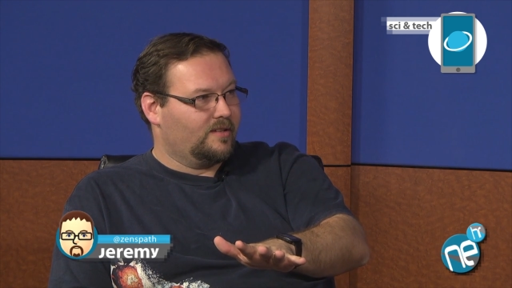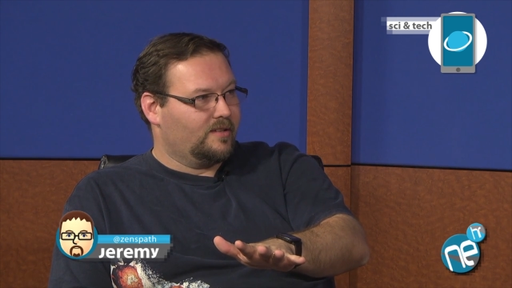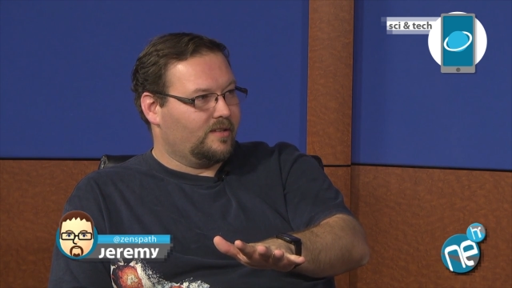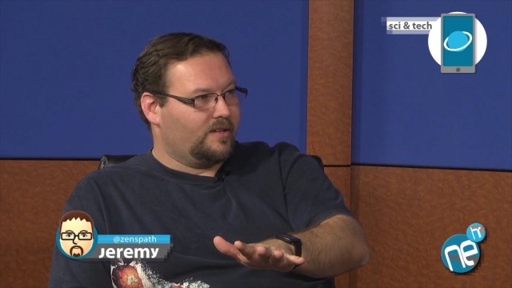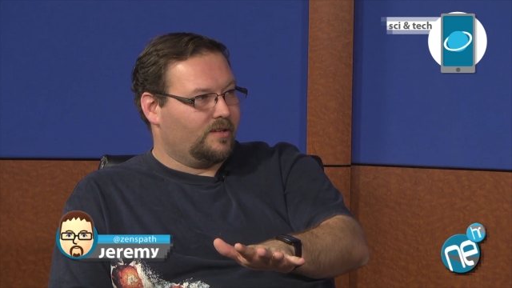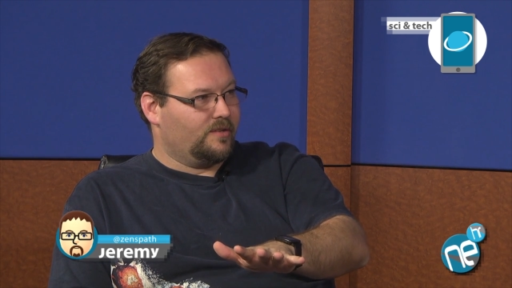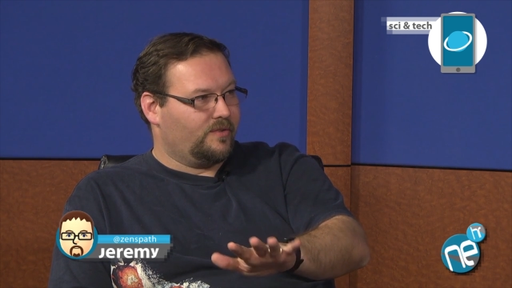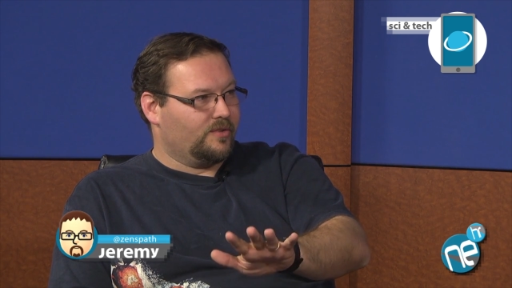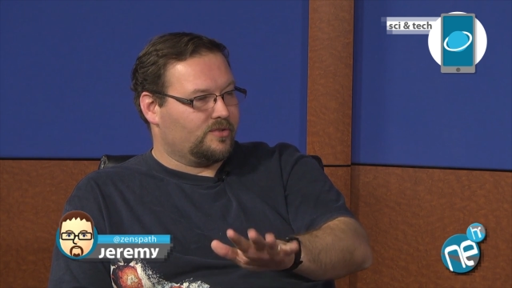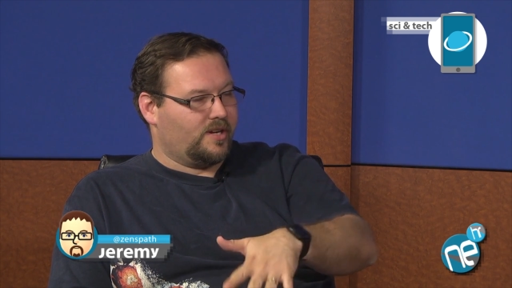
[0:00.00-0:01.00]
If
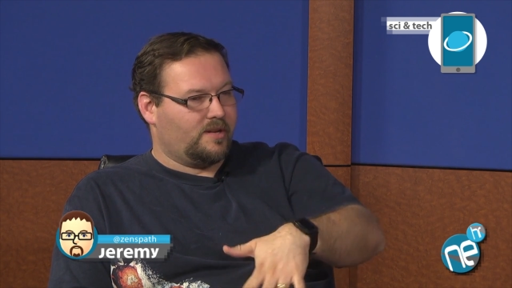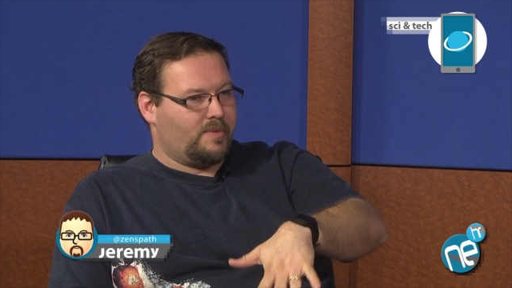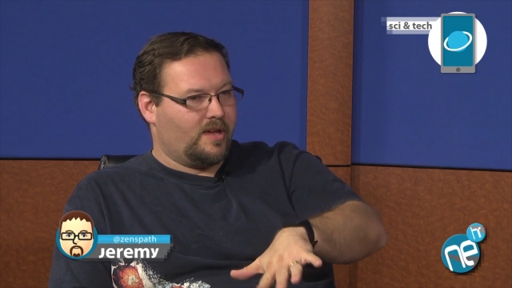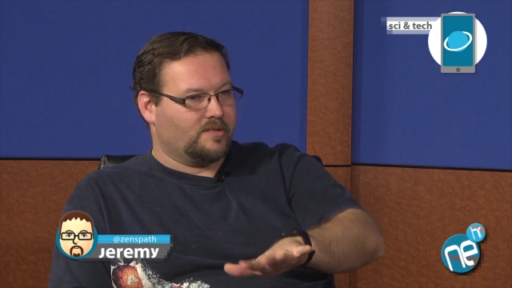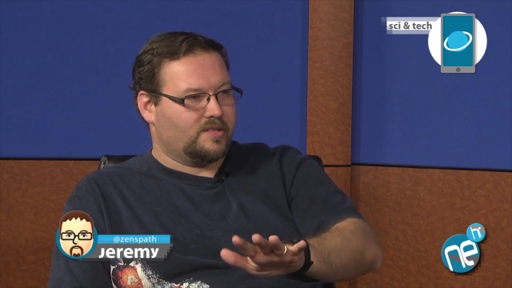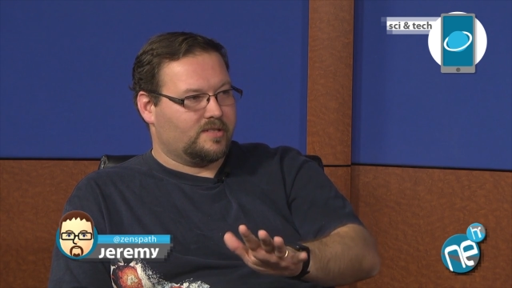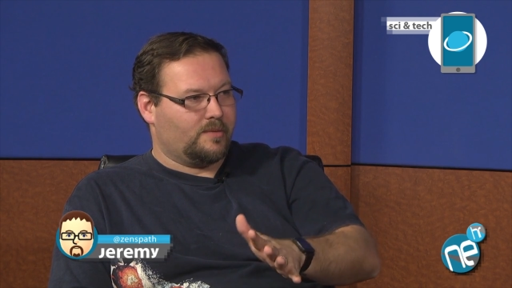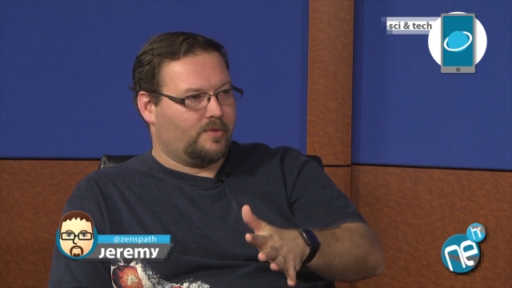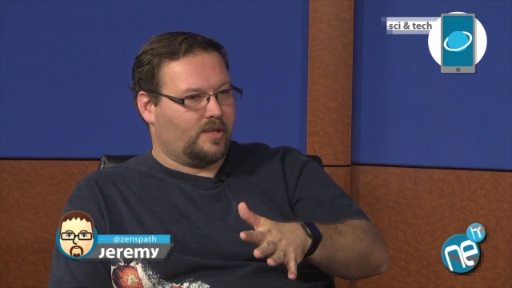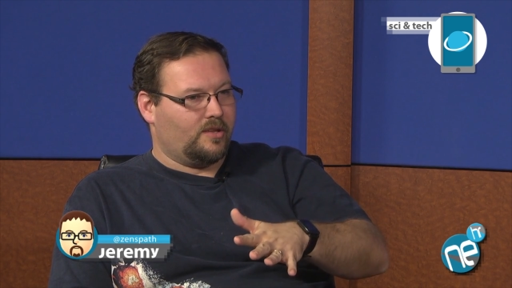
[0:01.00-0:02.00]
you're trying to balance on
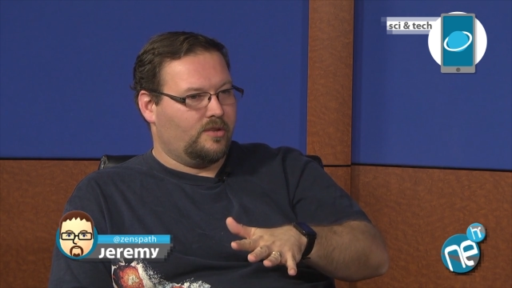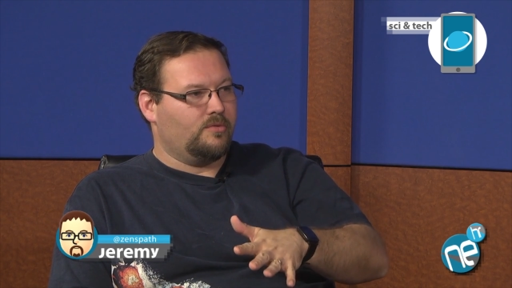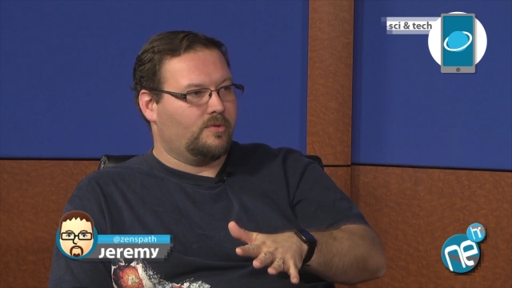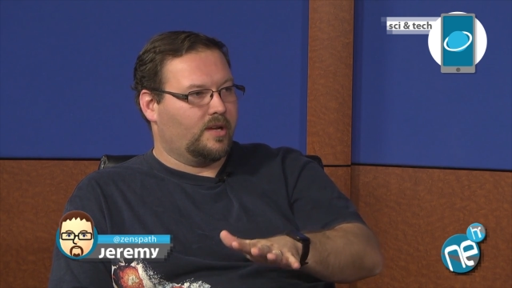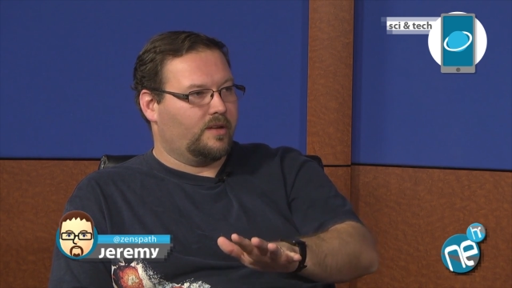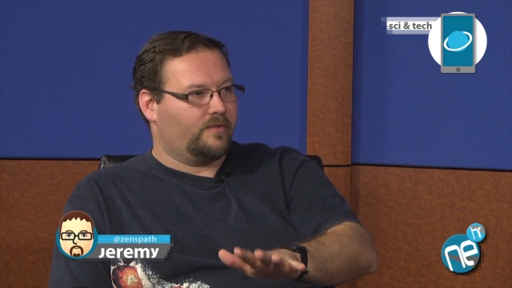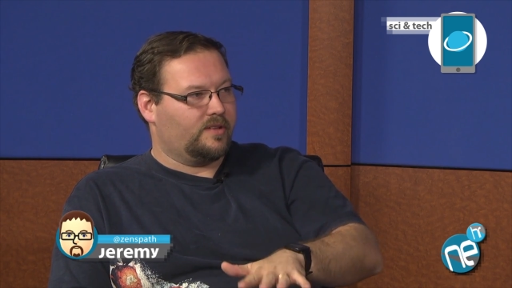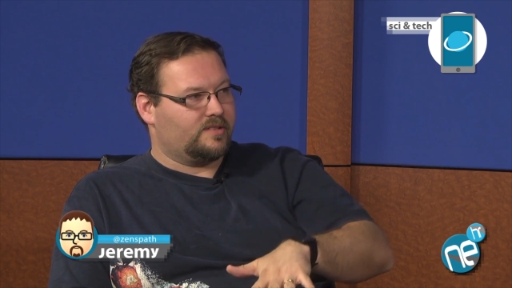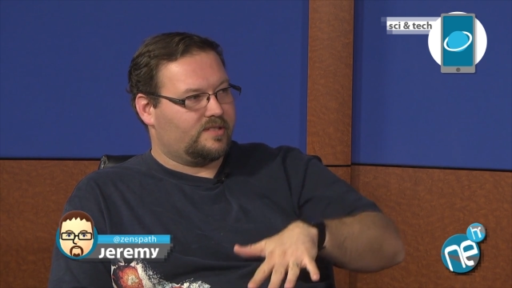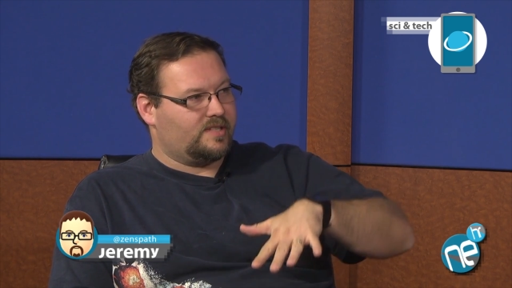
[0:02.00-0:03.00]
something and you kind of
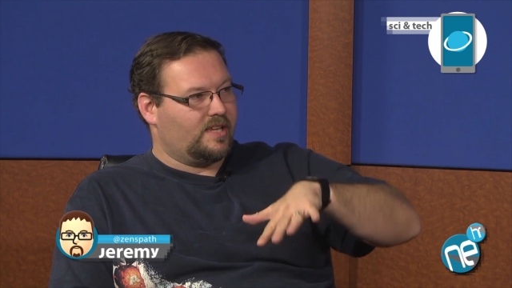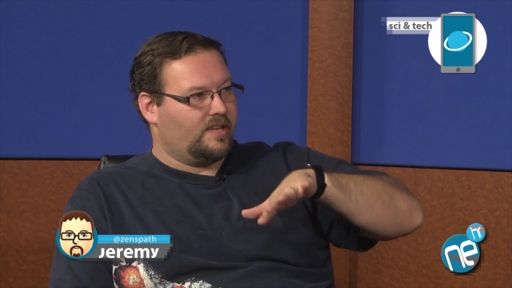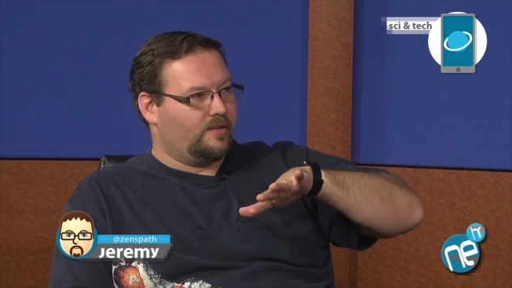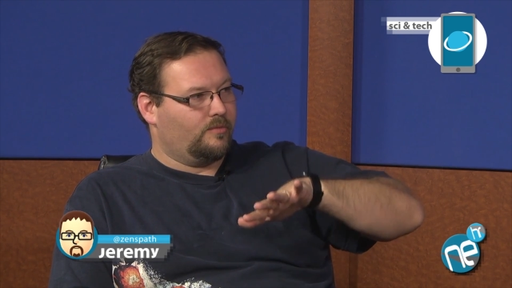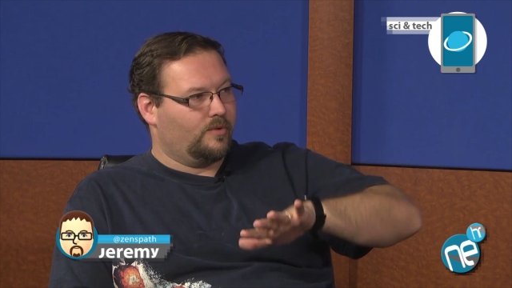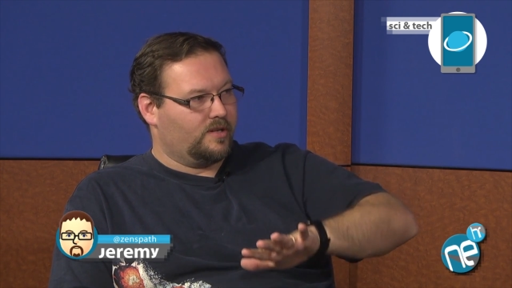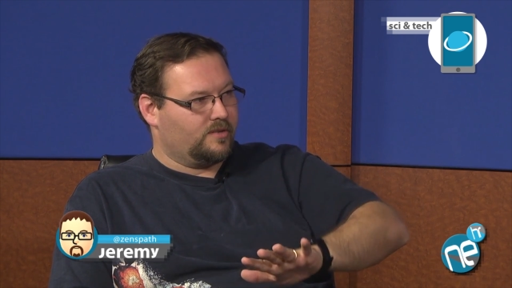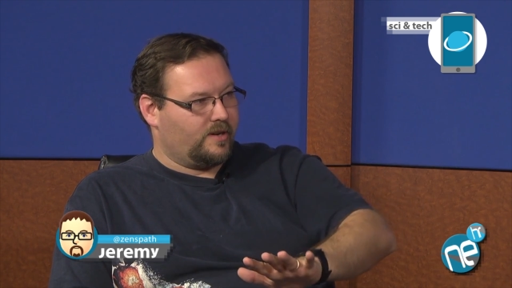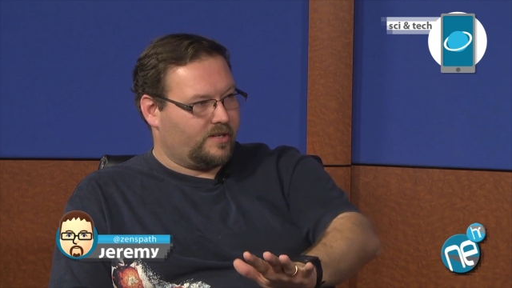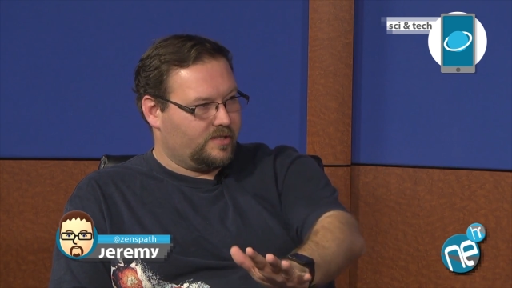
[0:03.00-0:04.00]
can see what
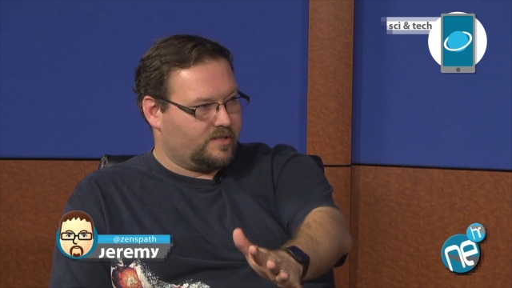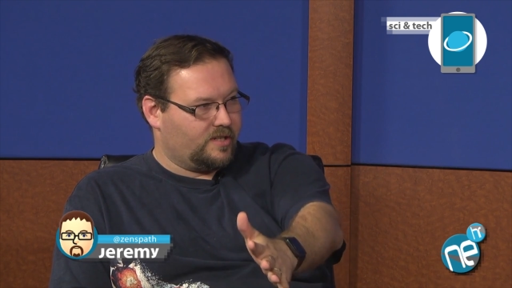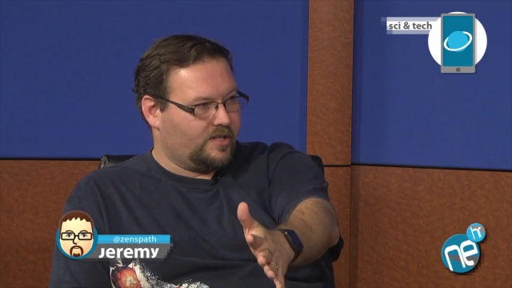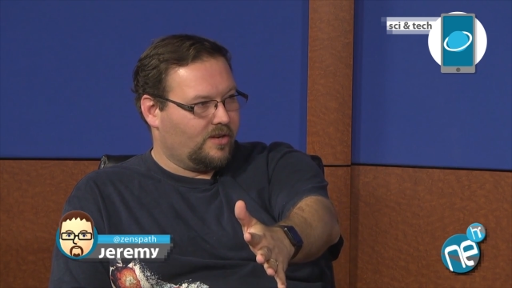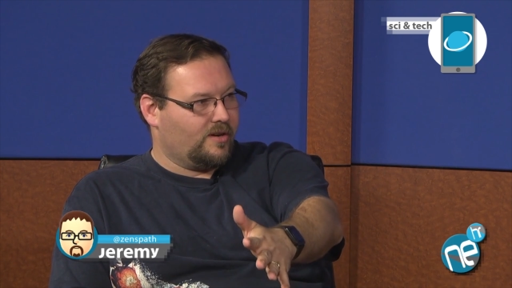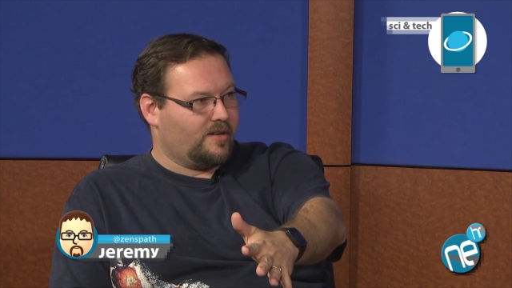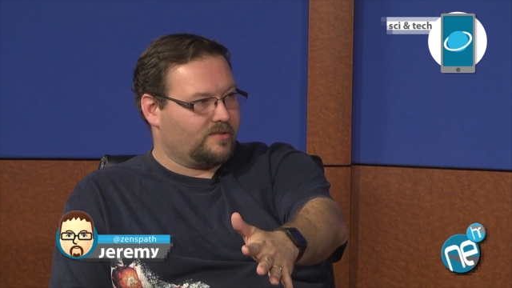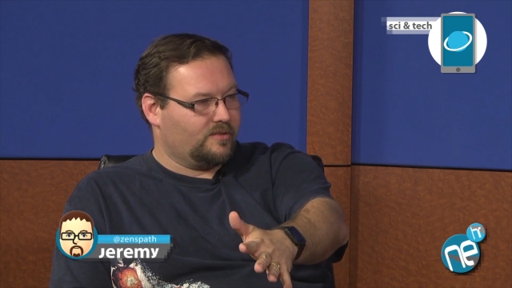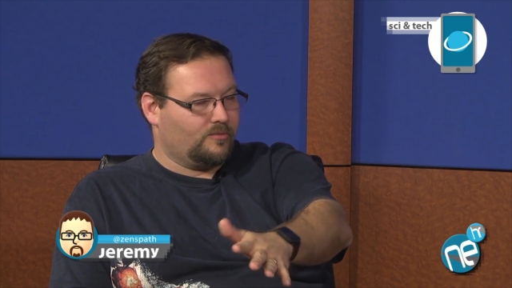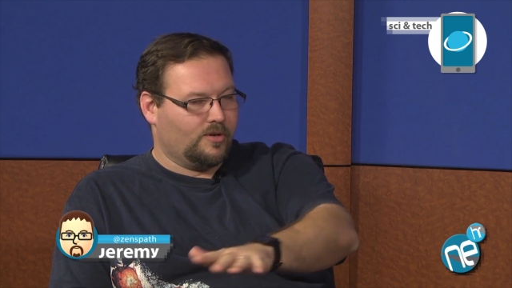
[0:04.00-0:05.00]
direction it's going to go or how it's
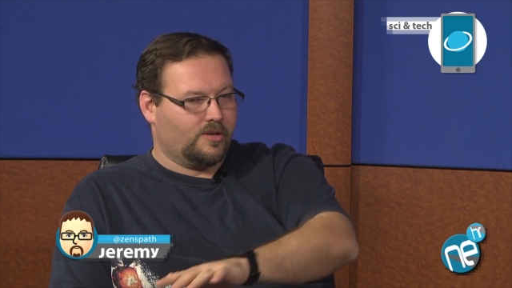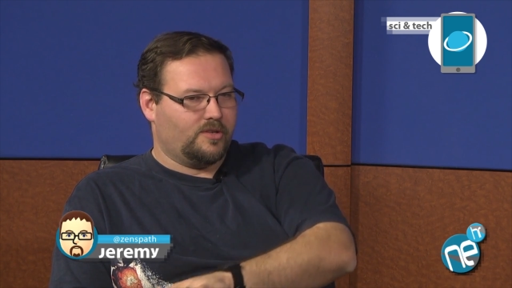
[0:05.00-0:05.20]
going to work,